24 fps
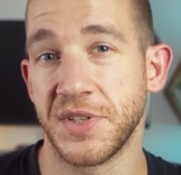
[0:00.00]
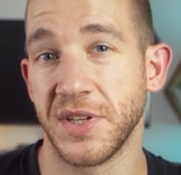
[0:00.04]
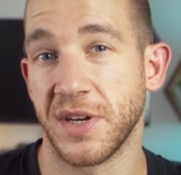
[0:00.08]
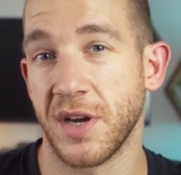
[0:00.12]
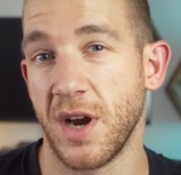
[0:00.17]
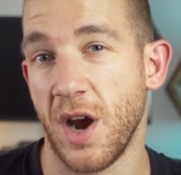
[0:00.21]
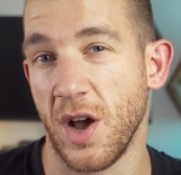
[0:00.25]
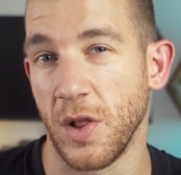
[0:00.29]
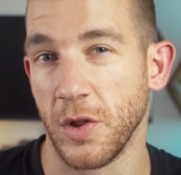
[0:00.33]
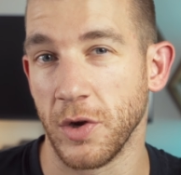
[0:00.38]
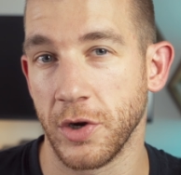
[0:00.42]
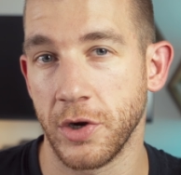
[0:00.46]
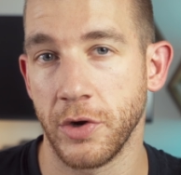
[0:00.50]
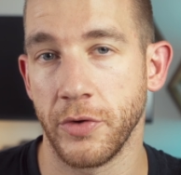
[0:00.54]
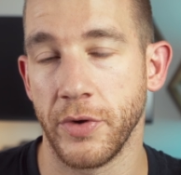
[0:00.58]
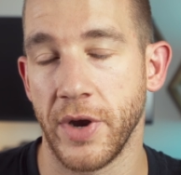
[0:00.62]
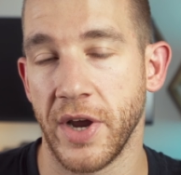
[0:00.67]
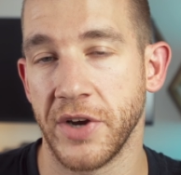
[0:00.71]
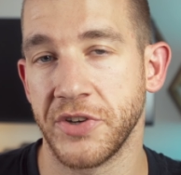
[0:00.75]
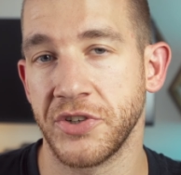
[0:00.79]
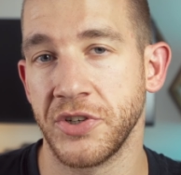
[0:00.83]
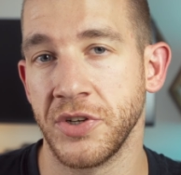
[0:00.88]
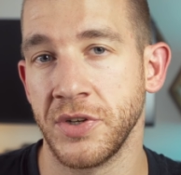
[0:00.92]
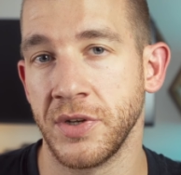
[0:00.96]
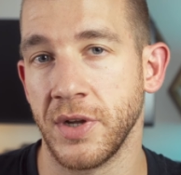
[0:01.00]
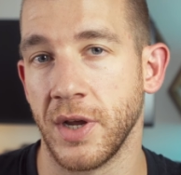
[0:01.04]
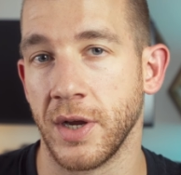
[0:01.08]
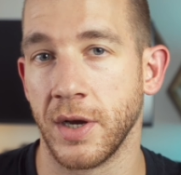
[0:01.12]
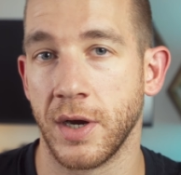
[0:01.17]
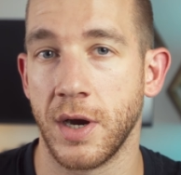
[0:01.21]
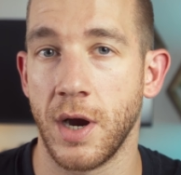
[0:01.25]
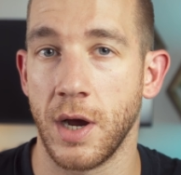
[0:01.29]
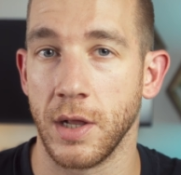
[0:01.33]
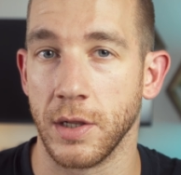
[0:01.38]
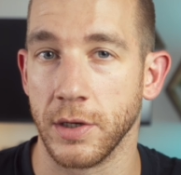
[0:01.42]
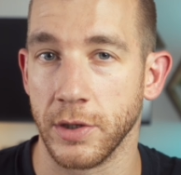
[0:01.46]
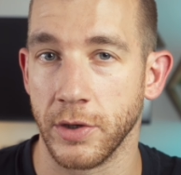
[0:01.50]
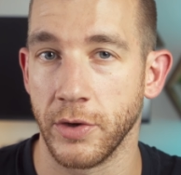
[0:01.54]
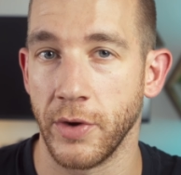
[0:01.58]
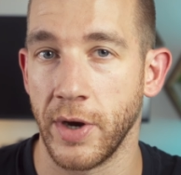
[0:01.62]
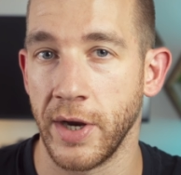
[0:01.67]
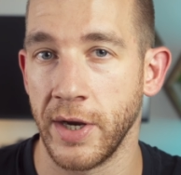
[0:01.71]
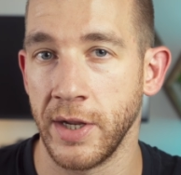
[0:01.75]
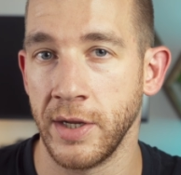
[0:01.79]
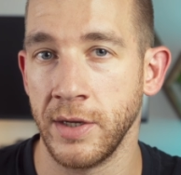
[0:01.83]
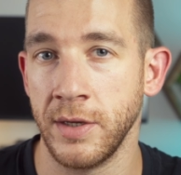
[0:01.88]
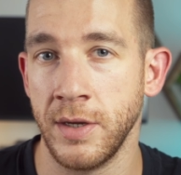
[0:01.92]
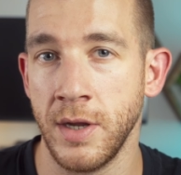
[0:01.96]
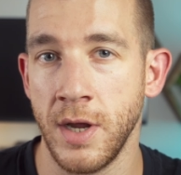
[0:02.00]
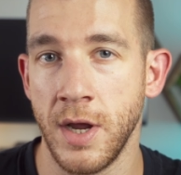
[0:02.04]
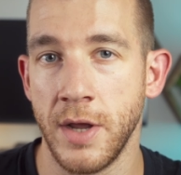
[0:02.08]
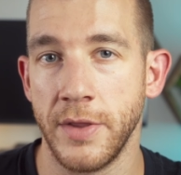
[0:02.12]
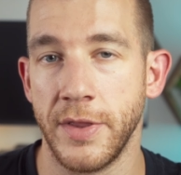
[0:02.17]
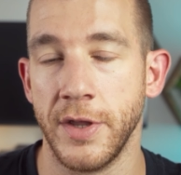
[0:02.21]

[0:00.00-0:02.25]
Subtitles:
to color correction and color grading